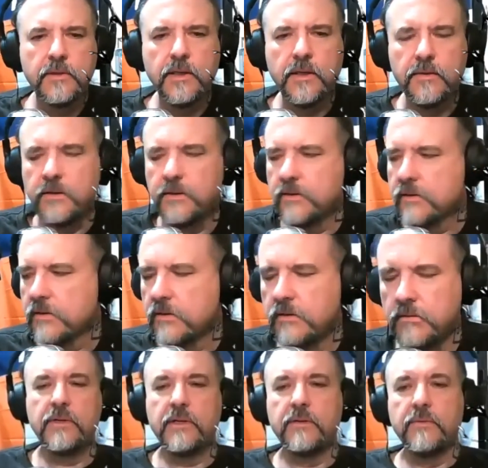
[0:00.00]
I think so.
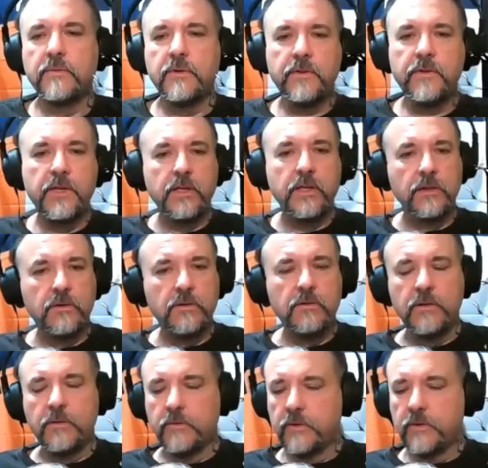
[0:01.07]
Well, I want to thank
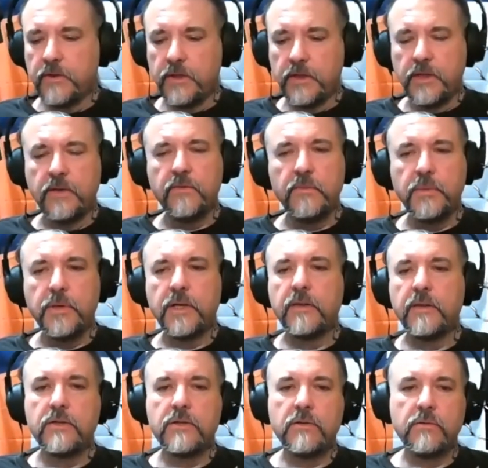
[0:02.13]
you. I want to thank everybody
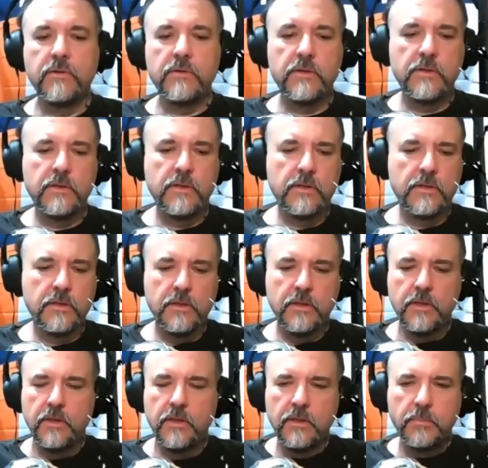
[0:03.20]
that joins us.
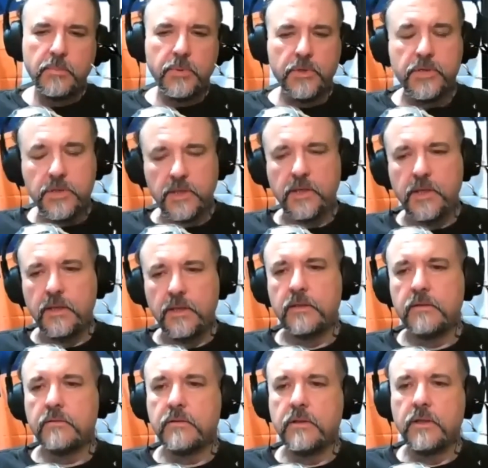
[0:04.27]
Appreciate it.
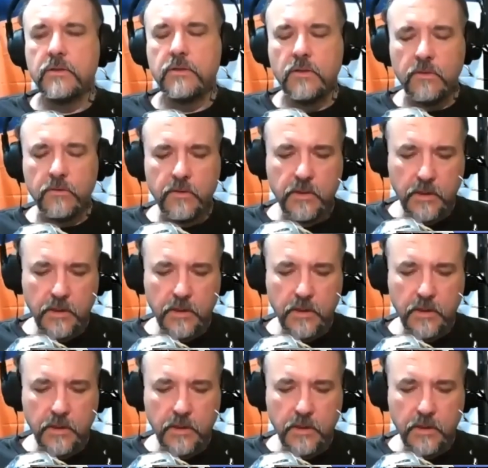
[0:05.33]
Until the